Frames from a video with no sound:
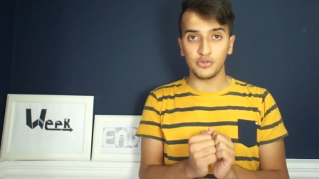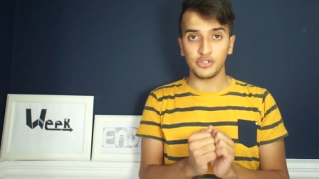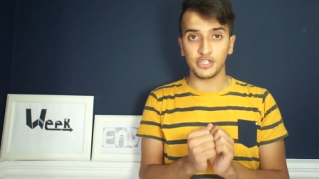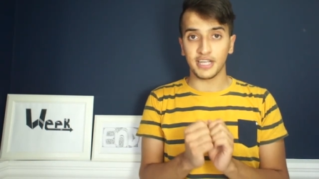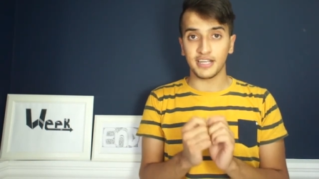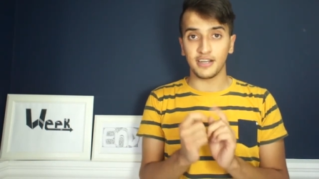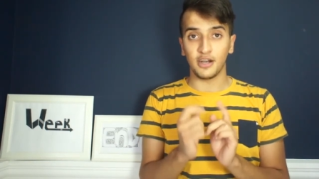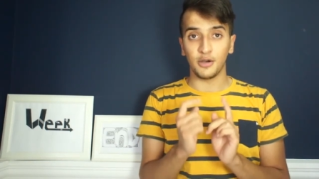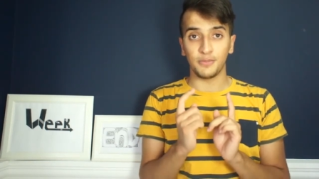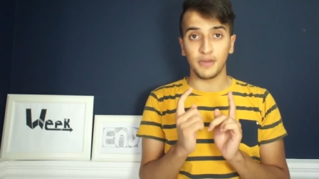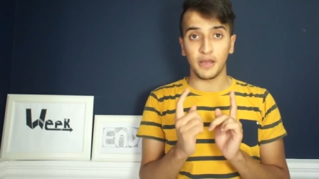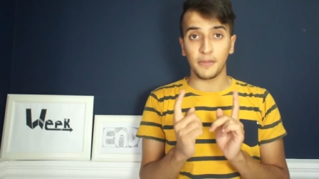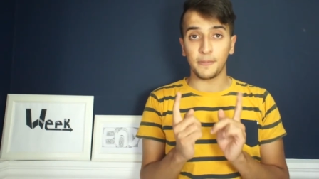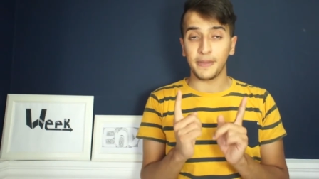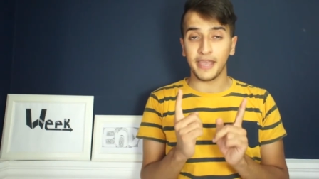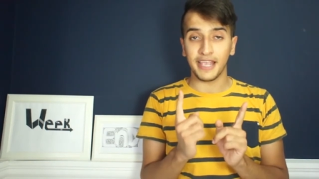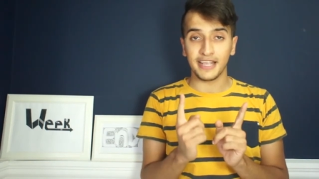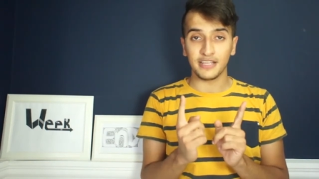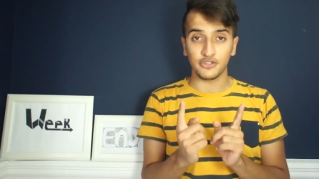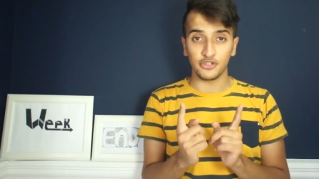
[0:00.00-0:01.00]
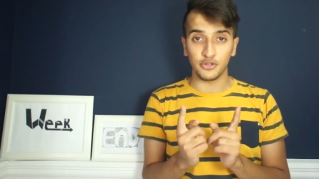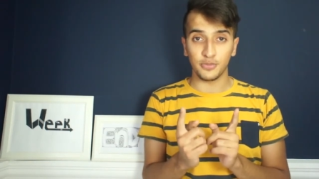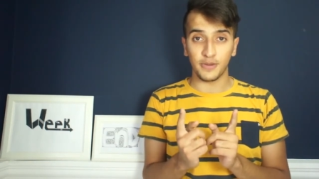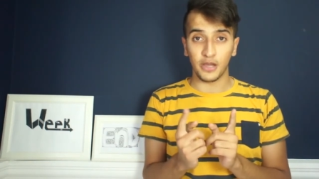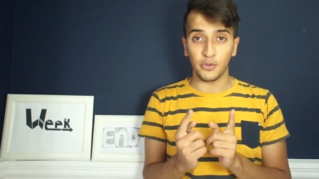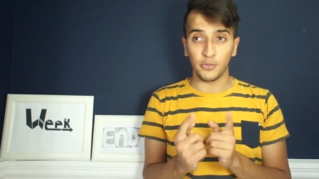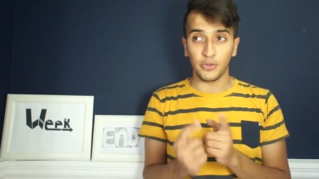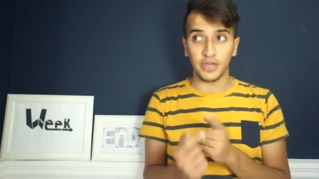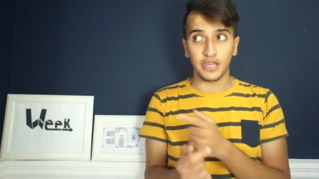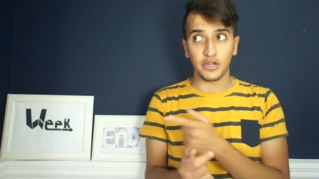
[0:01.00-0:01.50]
check out my page
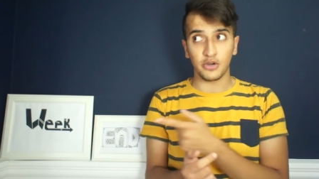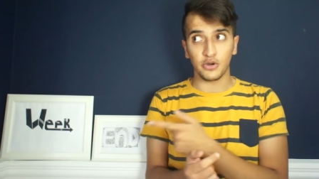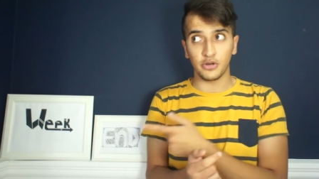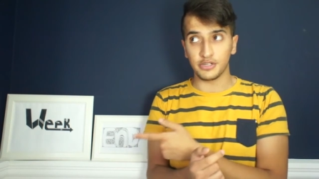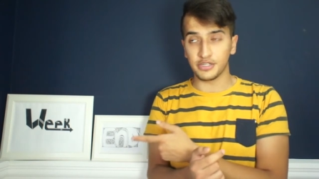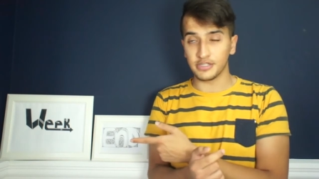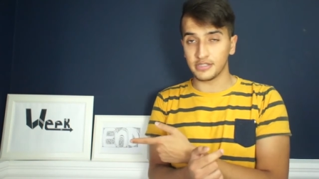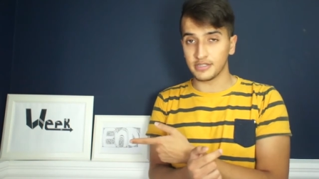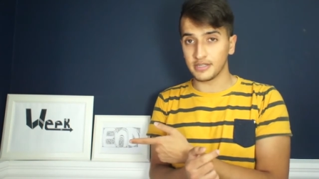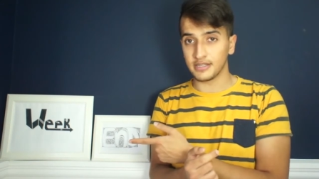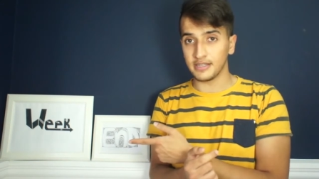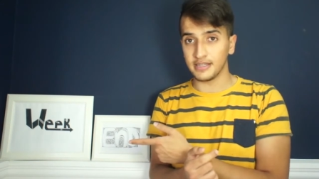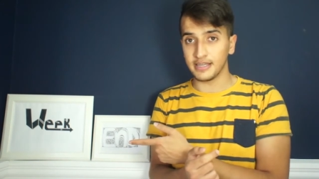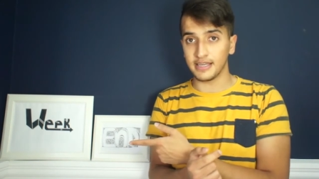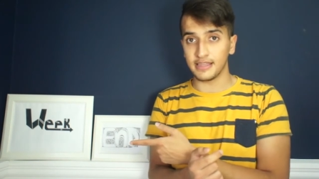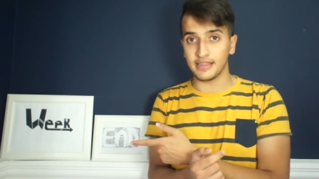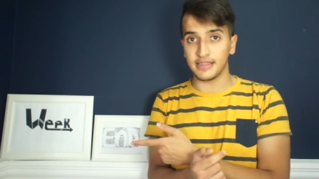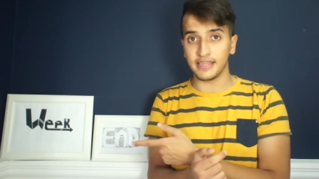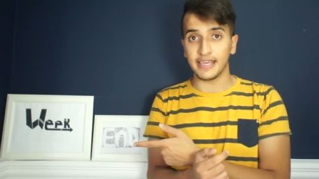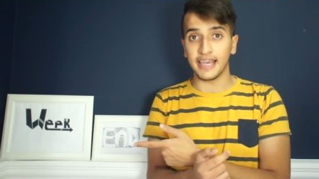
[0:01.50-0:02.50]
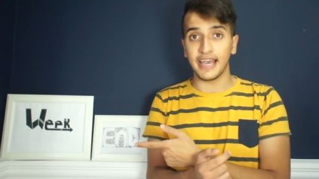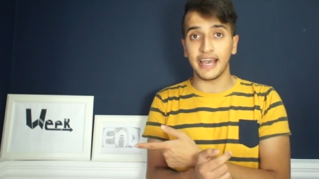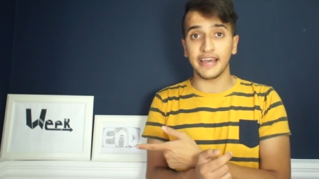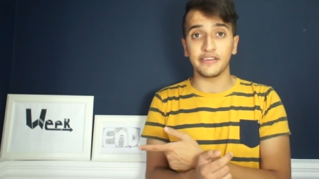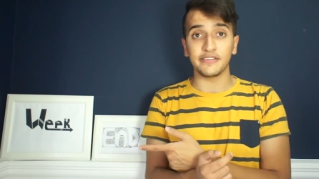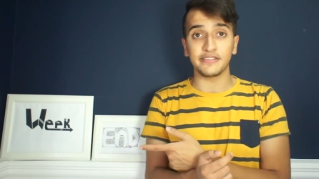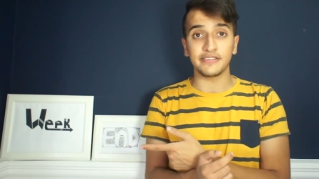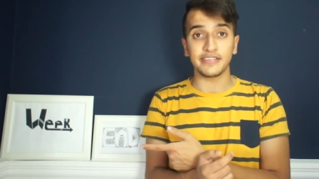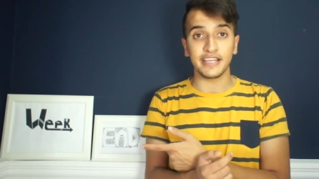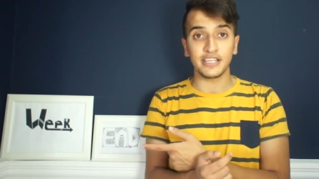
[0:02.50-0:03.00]
Dubai Week or just click the
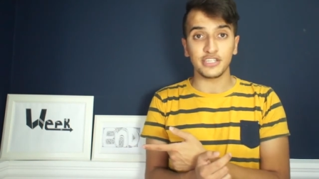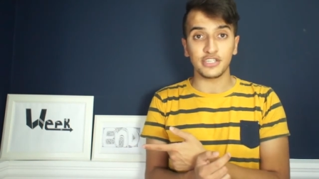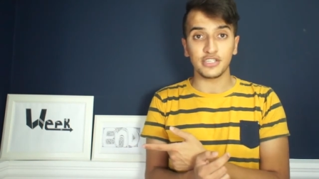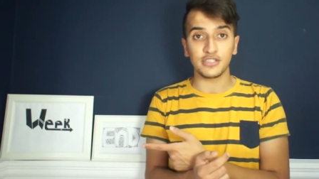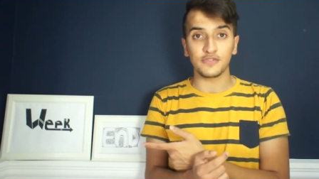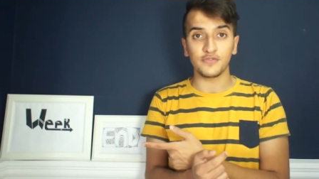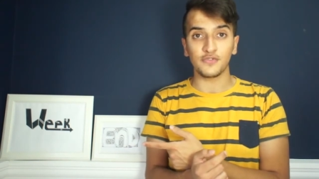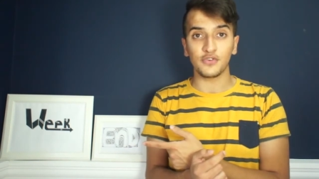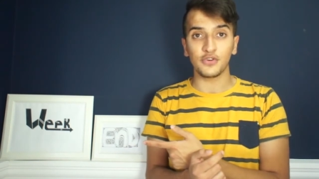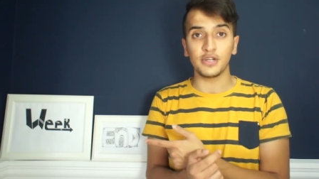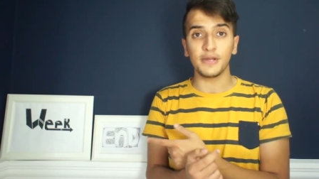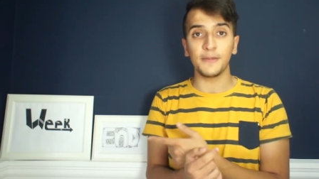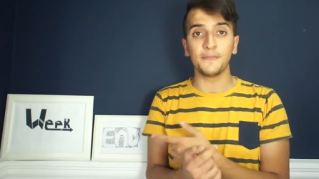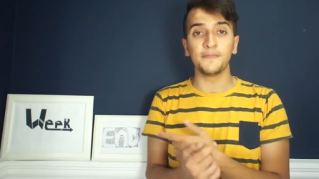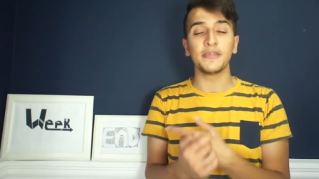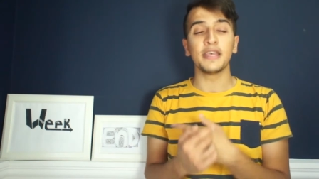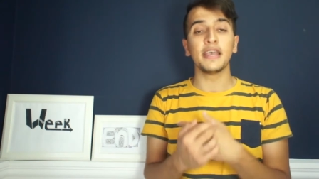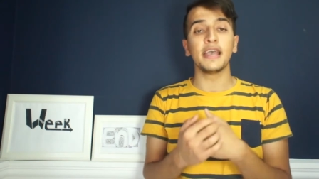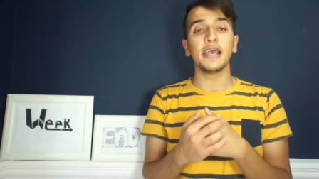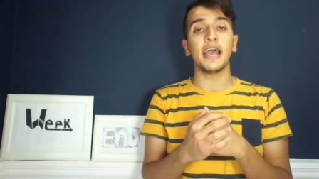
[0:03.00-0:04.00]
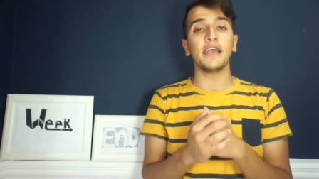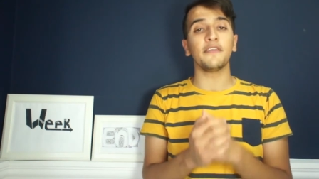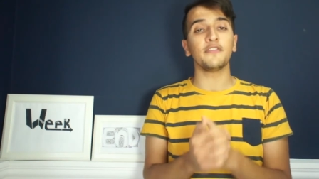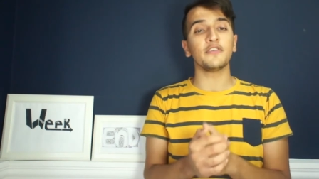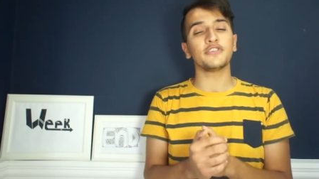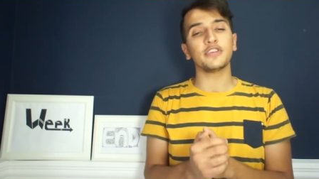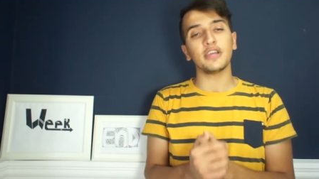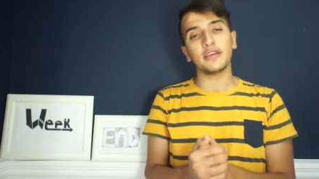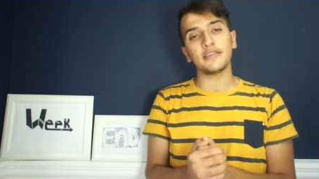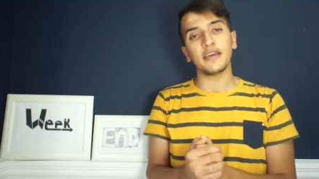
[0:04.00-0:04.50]
annotations for it. If you
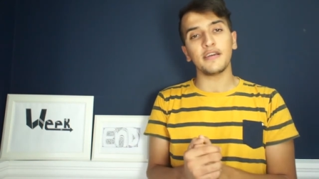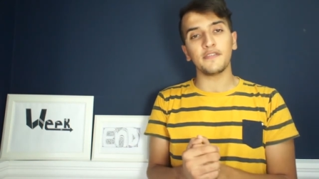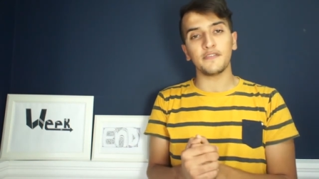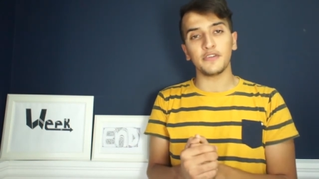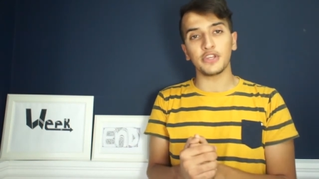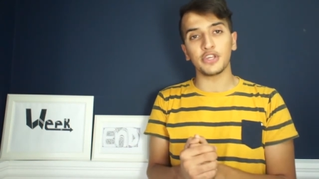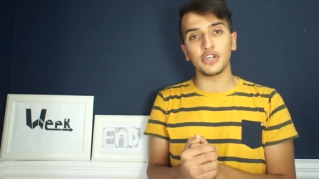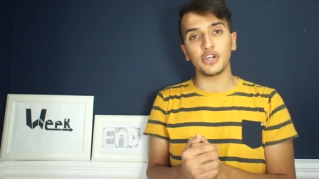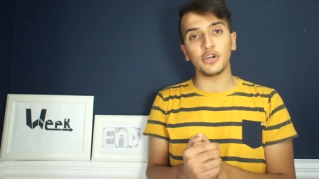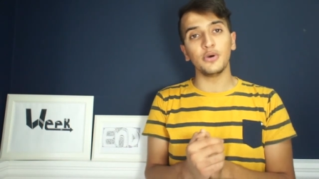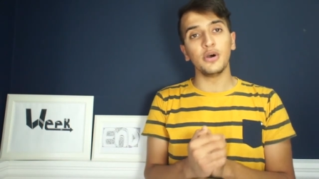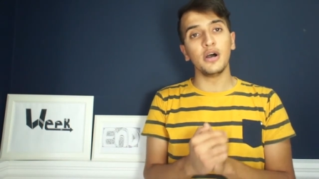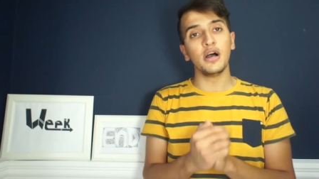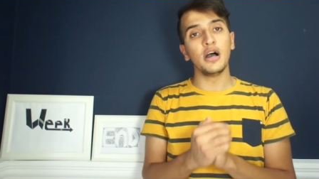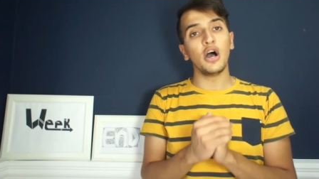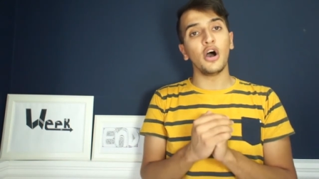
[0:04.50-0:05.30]
share that video,